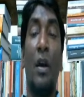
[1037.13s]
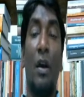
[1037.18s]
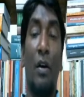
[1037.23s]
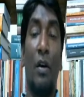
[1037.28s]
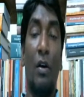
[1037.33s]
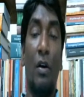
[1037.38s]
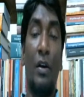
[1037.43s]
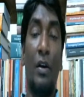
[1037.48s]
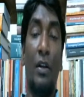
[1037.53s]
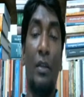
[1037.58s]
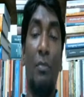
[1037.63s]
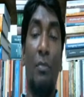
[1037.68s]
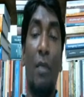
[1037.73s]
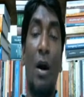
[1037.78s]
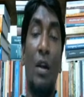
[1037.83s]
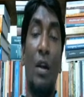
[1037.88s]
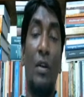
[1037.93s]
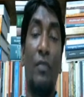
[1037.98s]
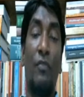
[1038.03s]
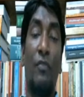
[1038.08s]
uh,
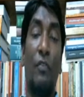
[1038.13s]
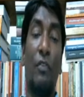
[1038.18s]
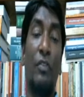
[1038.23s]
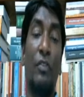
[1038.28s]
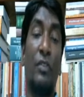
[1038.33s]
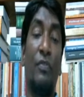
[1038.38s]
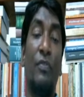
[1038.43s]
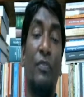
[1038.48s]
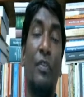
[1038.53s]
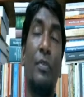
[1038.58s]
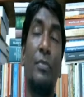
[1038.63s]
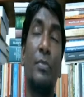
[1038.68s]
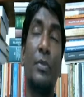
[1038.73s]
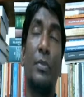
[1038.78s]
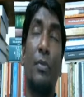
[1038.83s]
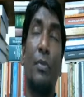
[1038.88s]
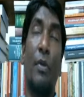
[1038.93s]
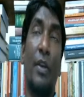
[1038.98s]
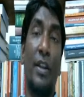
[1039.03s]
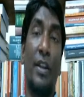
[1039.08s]
demand for the firm's
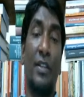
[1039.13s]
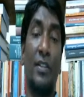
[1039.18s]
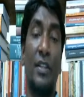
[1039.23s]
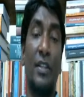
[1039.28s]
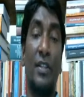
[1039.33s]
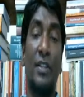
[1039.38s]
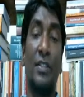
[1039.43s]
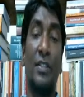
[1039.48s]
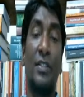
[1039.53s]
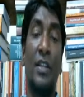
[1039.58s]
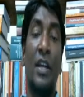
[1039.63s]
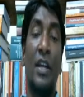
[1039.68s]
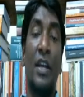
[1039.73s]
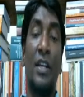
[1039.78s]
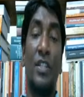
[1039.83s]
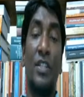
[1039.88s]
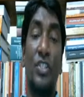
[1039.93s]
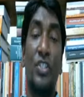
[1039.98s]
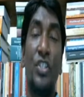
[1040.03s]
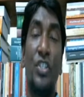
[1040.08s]
product that is
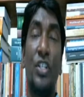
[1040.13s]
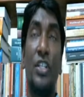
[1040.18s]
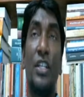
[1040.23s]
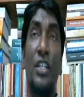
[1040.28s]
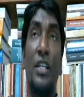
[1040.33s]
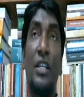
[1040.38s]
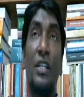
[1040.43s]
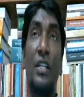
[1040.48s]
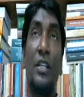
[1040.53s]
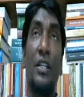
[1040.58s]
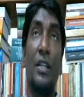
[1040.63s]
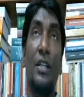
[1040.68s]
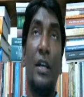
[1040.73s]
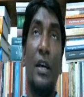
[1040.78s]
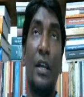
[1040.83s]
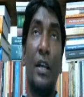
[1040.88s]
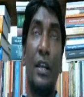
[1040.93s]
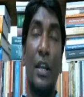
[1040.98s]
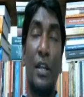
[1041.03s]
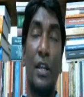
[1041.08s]
GD
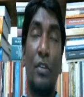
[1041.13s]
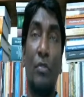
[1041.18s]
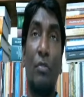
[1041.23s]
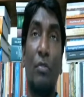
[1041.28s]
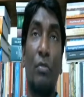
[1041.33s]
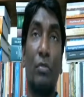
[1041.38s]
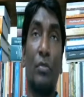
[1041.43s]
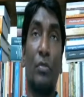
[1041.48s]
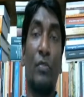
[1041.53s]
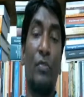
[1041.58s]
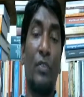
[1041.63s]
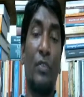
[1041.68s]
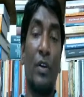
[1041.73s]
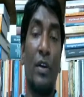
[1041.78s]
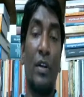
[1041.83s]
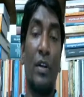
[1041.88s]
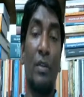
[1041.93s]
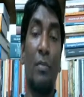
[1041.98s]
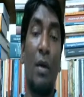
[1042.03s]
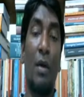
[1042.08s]
uh, rate of growth of uh,
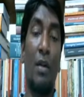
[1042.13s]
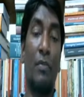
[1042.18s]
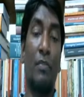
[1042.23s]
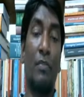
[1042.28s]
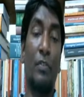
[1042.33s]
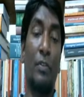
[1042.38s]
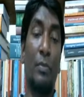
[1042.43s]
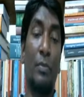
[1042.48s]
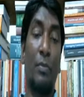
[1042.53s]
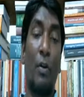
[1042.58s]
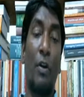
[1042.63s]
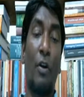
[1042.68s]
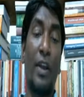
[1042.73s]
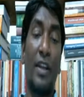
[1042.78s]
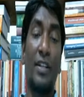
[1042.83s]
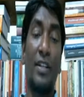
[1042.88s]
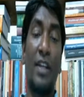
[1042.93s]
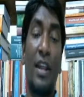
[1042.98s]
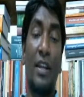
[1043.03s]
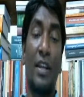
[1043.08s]
demand for the
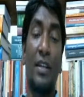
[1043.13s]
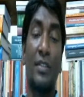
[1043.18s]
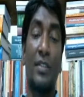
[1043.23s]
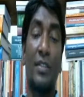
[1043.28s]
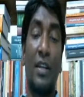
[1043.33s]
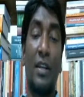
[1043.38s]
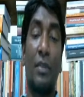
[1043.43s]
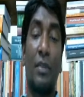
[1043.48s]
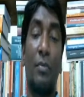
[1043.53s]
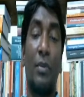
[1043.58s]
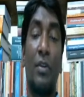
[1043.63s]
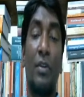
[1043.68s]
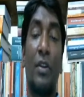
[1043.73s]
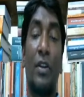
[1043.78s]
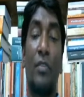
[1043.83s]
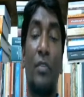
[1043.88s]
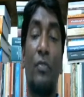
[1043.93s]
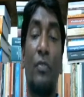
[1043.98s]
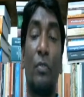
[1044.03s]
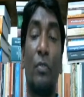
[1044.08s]
product and the second one rate
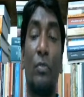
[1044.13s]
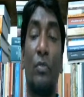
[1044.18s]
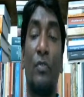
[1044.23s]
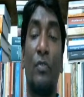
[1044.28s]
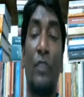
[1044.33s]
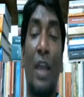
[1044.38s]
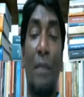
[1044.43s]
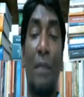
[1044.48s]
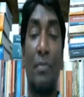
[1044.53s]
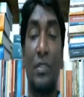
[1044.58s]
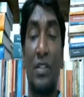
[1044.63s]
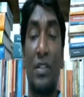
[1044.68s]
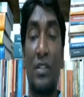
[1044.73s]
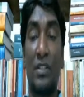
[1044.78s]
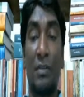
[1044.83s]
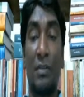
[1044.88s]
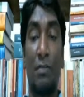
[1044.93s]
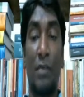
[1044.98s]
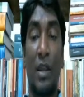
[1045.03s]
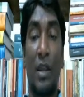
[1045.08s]
of growth of capital
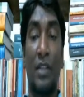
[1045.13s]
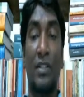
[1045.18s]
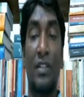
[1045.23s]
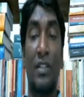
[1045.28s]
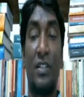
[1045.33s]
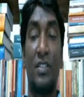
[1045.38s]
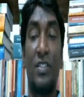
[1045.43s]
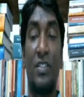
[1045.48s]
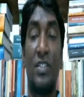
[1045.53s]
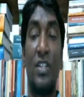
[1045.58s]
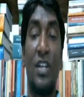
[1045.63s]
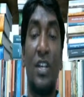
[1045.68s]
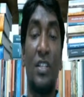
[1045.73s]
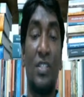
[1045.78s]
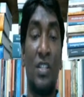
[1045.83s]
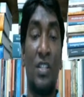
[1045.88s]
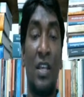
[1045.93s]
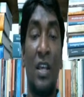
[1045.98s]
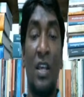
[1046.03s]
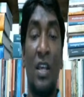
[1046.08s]
supply that is
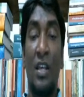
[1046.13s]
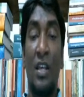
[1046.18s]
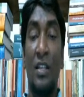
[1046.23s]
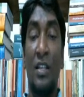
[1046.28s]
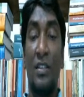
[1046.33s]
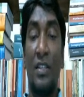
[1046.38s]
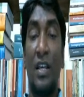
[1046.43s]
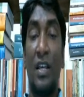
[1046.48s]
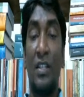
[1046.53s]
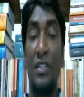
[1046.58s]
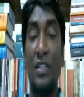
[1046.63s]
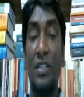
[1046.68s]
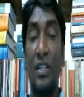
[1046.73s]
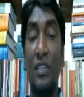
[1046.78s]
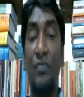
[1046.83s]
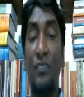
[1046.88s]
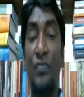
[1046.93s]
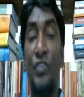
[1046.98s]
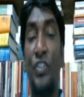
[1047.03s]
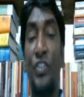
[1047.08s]
yes thus
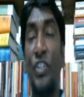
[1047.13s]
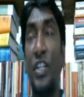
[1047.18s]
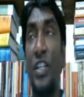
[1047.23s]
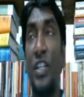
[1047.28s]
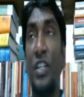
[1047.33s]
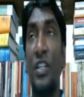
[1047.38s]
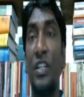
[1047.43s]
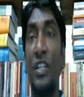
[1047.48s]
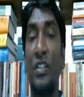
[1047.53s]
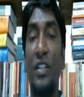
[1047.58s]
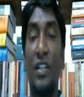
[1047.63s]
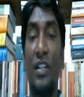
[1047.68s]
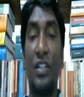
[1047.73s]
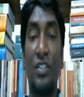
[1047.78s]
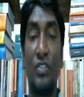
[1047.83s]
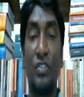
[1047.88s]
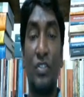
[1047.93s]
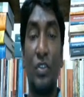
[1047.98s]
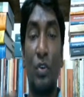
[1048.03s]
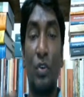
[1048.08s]
G that
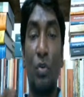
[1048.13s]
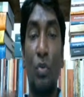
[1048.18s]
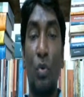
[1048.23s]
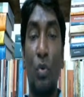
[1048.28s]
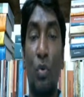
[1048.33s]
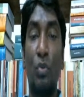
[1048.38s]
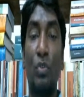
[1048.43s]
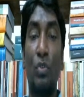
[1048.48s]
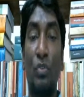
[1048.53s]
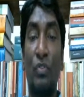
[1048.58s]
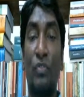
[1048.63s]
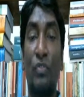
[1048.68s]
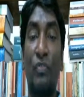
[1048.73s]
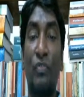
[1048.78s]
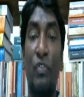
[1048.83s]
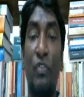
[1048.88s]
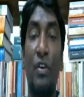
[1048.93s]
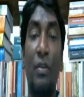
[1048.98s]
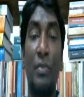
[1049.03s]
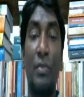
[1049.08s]
is the growth of the
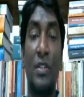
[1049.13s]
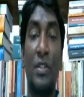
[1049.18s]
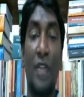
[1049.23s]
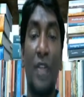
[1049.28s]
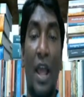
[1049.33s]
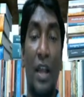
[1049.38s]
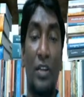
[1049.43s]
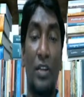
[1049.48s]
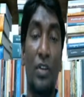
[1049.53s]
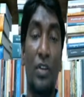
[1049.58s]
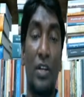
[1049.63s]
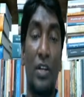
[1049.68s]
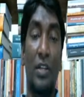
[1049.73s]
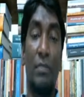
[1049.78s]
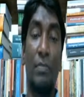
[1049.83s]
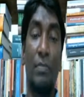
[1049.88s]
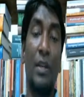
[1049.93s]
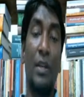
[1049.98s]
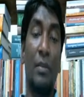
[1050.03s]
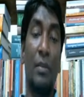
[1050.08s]
firm is actually
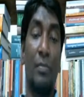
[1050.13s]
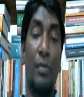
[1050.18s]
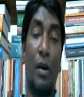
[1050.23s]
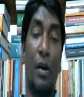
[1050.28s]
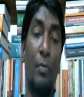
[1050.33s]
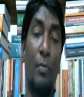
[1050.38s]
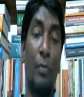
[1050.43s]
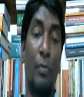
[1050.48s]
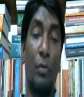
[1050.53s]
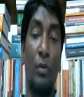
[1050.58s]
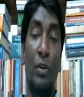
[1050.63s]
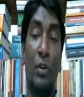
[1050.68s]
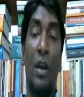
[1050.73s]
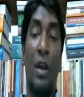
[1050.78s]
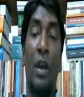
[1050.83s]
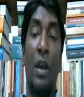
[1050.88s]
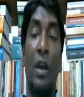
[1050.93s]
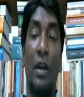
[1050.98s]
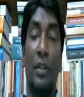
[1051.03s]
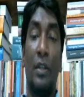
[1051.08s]
dependent upon
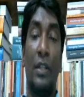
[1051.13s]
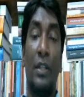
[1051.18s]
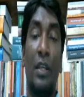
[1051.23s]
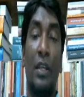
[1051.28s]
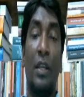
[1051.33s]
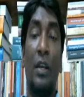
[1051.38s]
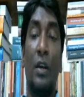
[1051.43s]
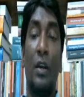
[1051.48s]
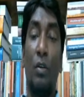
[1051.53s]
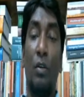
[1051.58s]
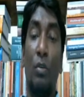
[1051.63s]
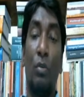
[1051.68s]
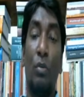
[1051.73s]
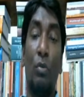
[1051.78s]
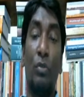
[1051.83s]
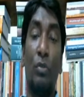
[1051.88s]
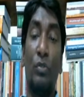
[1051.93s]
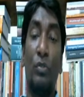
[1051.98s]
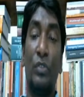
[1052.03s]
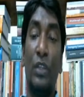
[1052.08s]
the
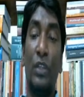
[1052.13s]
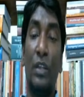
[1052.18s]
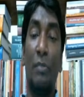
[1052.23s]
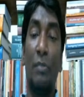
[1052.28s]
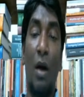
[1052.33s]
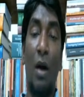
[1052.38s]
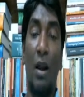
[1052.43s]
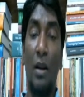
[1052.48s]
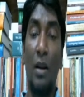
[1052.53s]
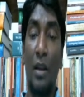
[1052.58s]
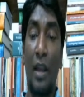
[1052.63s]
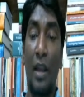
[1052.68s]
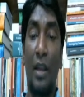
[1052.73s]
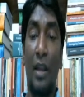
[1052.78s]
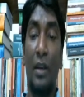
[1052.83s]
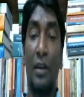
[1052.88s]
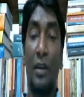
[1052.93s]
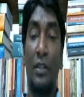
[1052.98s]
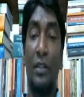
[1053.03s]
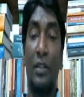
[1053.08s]
growth of the demand
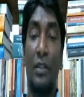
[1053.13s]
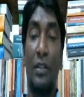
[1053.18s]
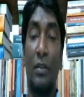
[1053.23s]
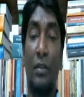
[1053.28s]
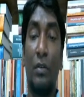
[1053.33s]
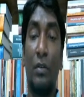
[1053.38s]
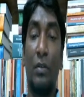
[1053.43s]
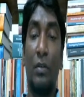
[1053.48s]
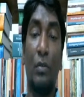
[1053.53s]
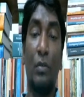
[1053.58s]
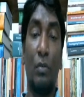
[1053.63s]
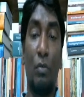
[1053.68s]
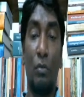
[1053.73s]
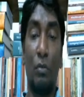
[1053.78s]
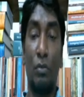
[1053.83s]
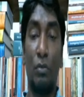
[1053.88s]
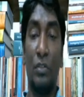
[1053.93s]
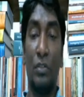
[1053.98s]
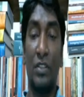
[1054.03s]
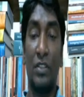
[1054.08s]
and the uh,
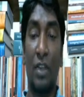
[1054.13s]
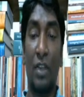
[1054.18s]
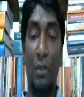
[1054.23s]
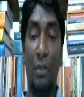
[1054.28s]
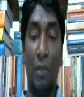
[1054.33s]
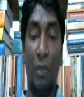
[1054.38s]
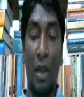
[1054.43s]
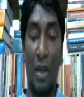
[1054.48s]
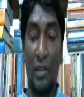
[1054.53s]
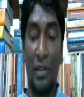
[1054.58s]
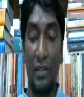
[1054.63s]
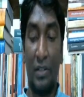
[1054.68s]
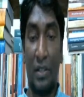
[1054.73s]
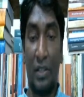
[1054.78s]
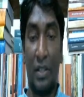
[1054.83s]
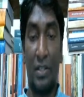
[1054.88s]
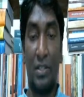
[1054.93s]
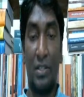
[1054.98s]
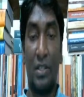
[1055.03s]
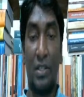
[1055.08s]
growth of the supply in
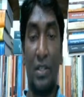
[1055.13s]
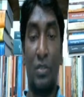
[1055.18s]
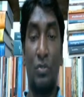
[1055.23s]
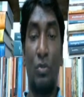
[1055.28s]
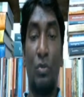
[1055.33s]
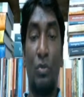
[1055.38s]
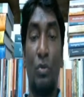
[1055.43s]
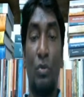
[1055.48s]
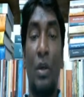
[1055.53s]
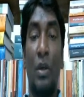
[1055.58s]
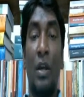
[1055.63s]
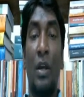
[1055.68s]
that sense so